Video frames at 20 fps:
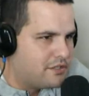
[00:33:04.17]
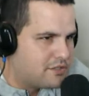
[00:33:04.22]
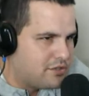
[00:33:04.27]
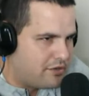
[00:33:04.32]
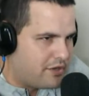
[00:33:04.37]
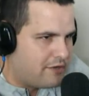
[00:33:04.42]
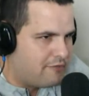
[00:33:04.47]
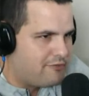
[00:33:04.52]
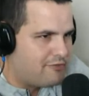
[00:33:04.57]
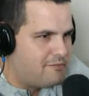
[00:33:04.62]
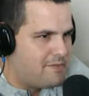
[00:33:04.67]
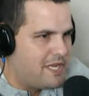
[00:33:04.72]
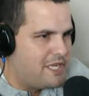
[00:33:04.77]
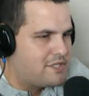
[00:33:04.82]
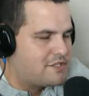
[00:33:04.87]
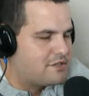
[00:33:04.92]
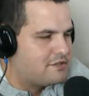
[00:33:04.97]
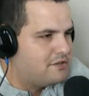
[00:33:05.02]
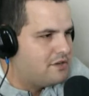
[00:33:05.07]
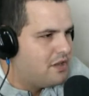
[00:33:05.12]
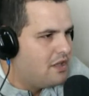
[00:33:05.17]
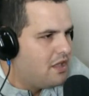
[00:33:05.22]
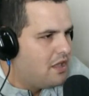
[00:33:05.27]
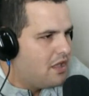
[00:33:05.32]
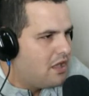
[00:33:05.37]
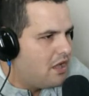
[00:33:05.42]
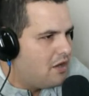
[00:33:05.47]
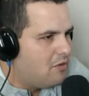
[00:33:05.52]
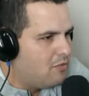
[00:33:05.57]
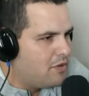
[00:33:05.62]
some information
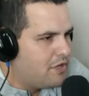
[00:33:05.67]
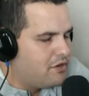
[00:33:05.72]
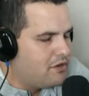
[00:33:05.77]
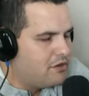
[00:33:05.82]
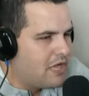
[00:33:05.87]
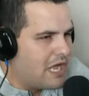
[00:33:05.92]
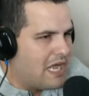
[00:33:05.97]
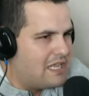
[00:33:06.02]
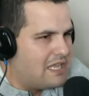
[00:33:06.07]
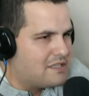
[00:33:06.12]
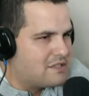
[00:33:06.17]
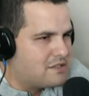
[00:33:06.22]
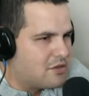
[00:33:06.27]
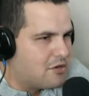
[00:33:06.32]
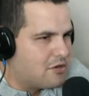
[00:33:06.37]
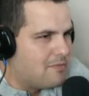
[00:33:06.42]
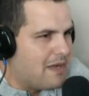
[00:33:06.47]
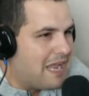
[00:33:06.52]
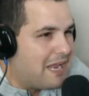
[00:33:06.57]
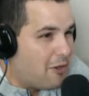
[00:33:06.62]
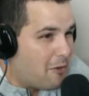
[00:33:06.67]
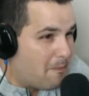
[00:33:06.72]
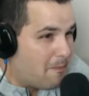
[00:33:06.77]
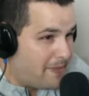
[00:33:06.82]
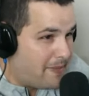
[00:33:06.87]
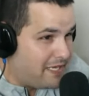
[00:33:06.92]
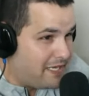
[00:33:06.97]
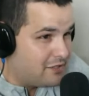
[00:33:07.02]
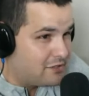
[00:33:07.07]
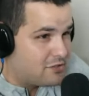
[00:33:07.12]
uh, with you guys, some of my
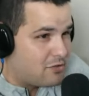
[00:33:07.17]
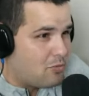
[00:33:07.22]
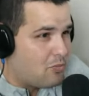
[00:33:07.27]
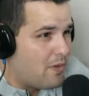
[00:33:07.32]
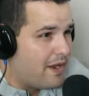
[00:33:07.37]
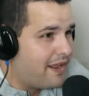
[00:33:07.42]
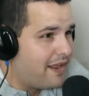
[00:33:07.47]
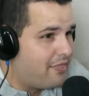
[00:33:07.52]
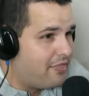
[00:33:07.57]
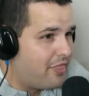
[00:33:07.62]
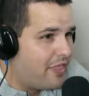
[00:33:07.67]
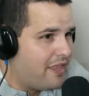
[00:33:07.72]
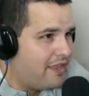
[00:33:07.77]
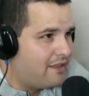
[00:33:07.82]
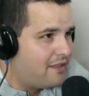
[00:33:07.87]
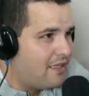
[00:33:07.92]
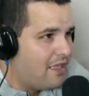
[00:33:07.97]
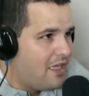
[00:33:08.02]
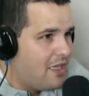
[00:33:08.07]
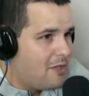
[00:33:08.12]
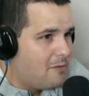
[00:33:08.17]
opinions of what I think.